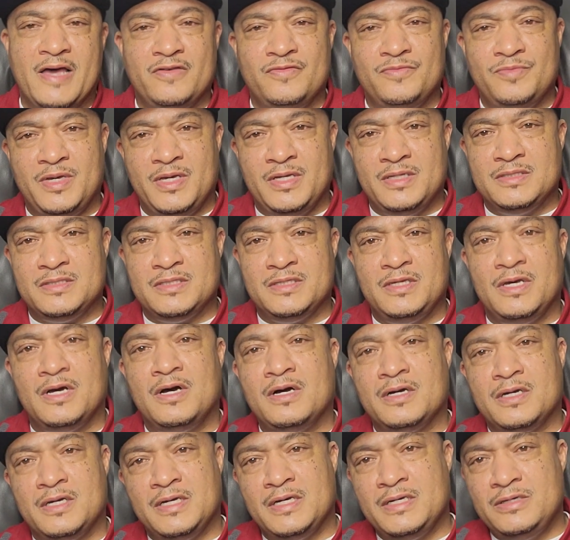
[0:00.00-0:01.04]
meetings, and
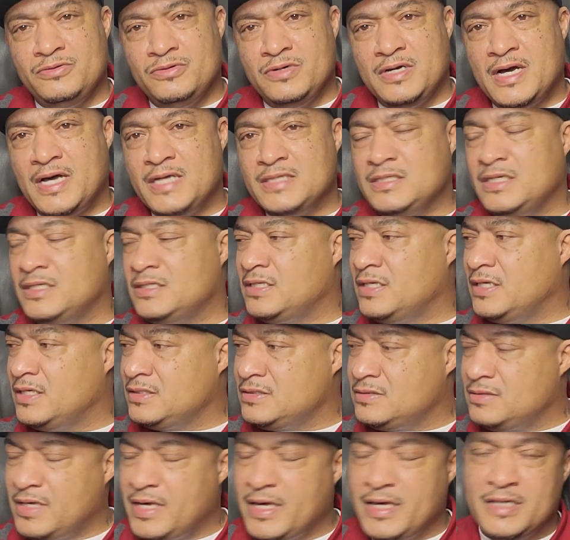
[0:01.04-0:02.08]
you guys get to
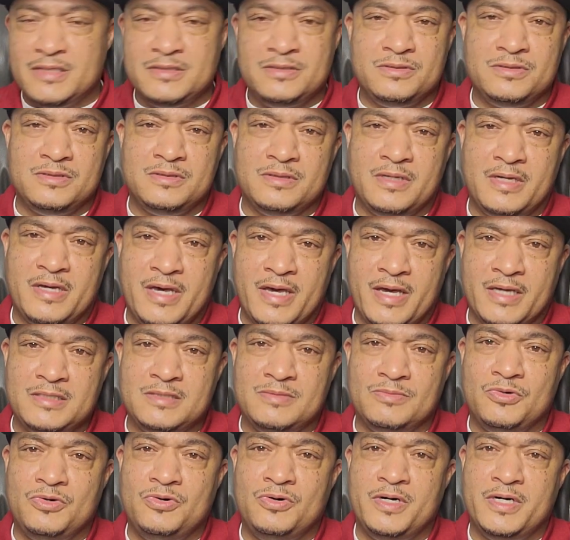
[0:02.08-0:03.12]
ask
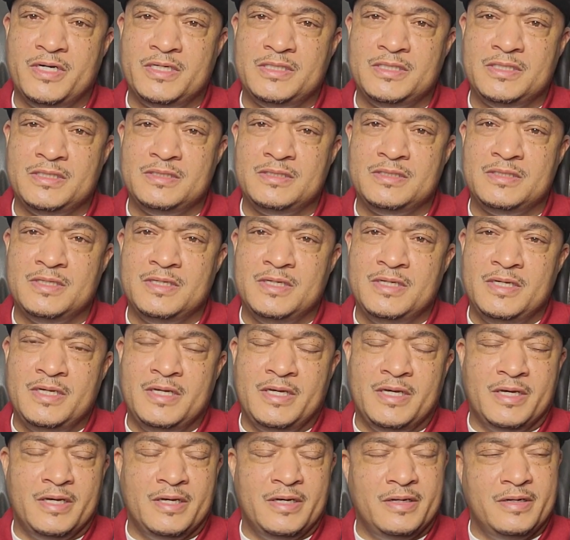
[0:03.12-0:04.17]
some questions,
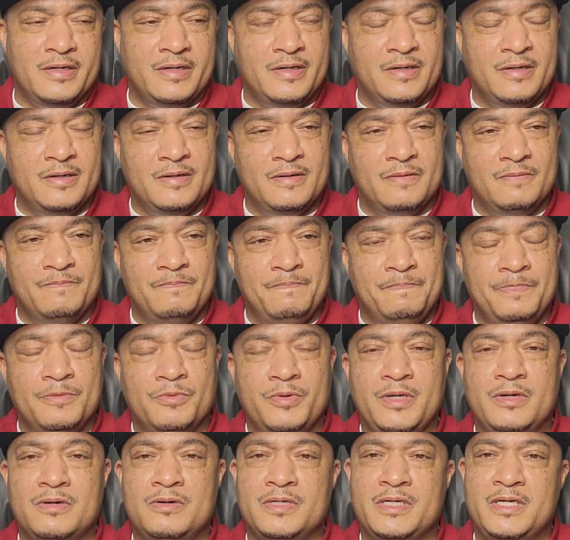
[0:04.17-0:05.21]
and
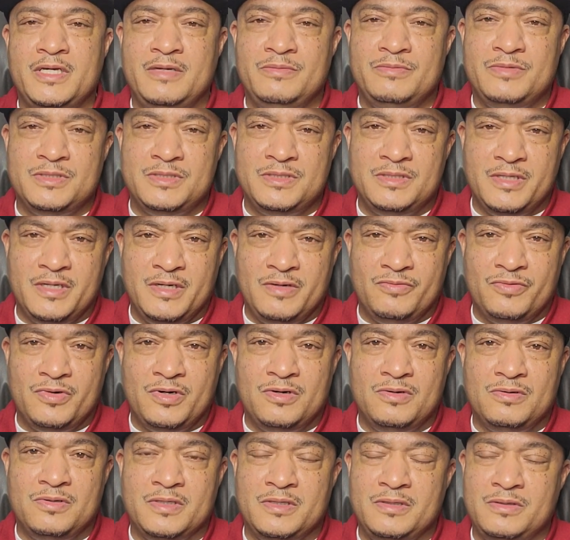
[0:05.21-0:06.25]
we gonna keep this thing
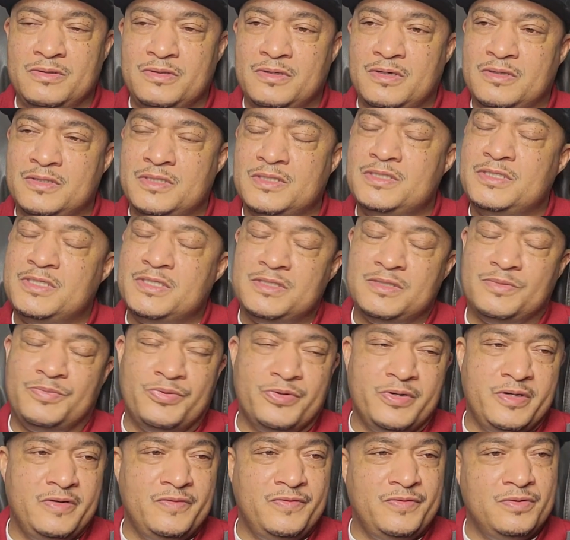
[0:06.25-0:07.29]
rolling. This is just a
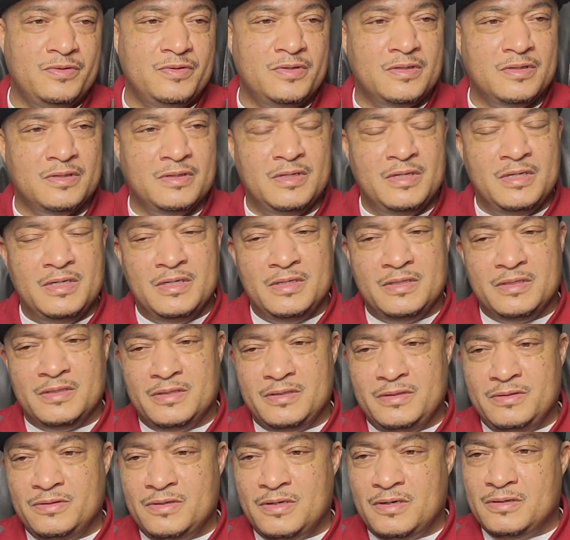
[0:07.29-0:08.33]
preview of the
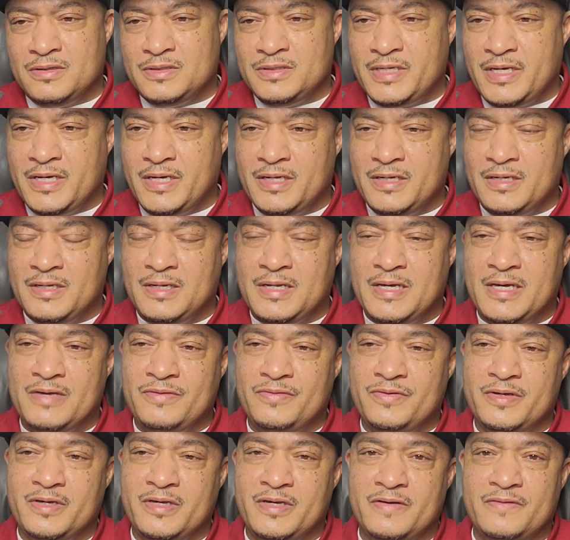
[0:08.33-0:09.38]
a day in the
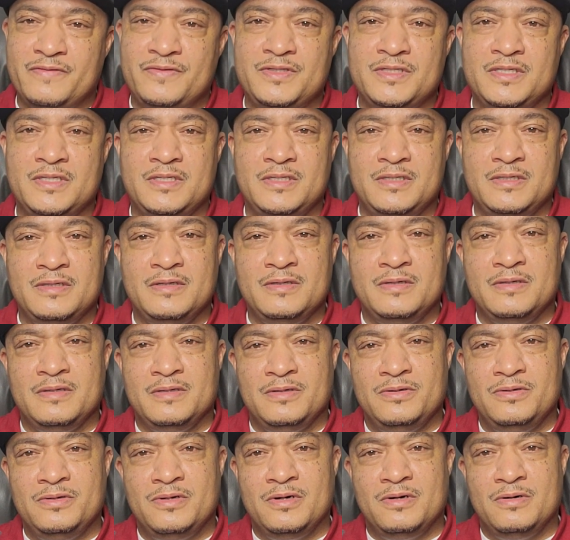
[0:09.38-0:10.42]
life of FG.
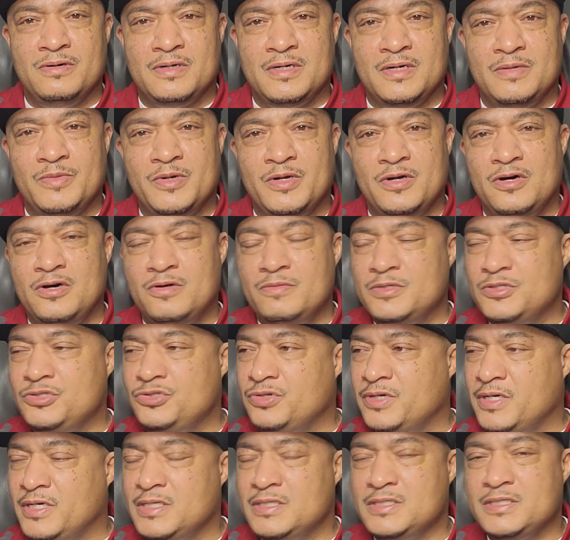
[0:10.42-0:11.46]
Coming home is
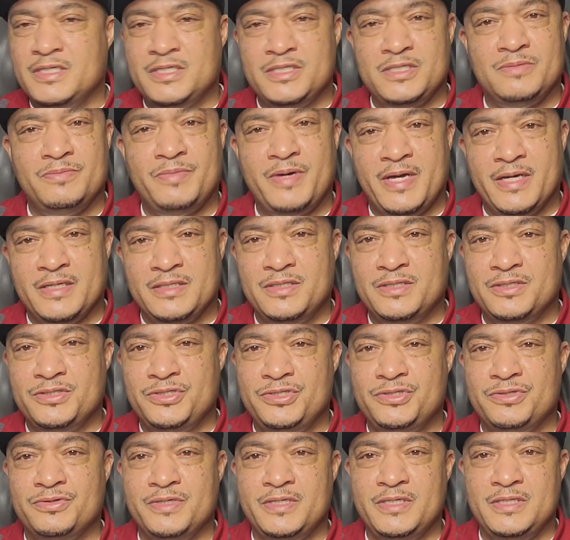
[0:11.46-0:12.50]
transition back to the
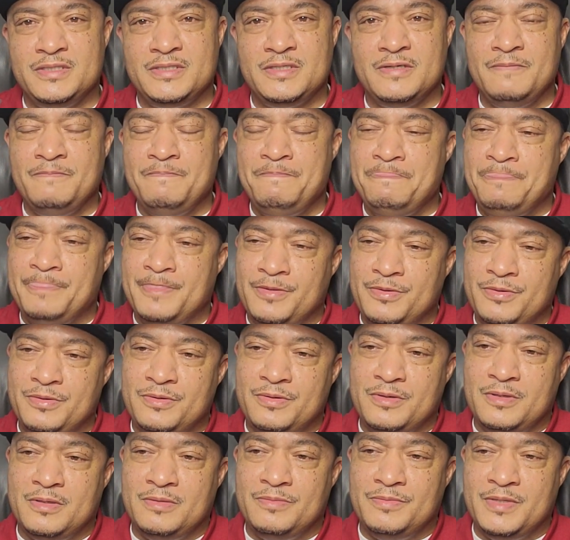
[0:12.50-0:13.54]
streets. You
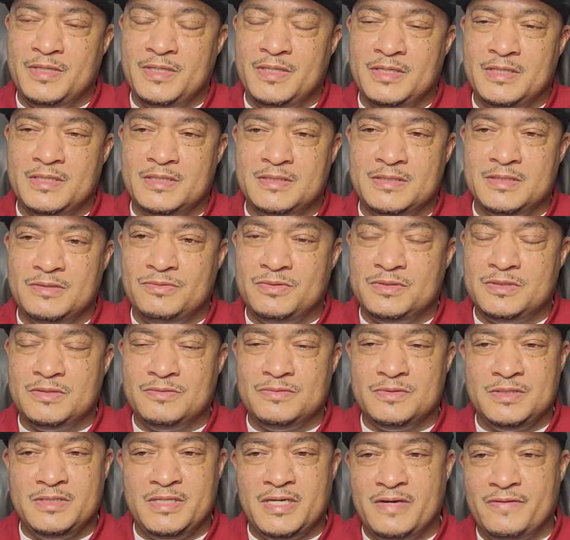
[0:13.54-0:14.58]
know what I mean? Because it was
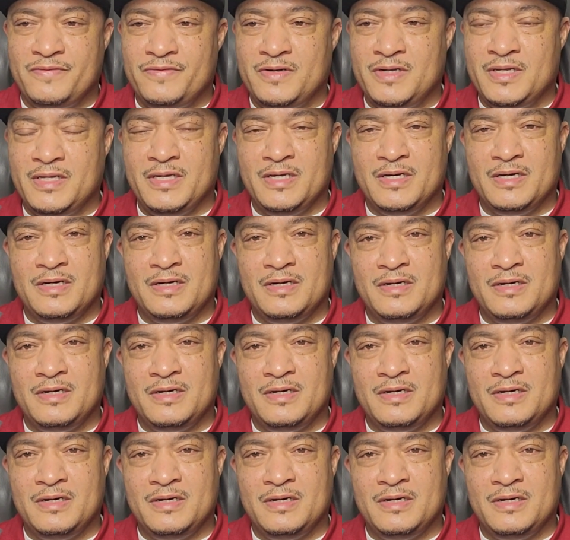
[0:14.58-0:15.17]
definitely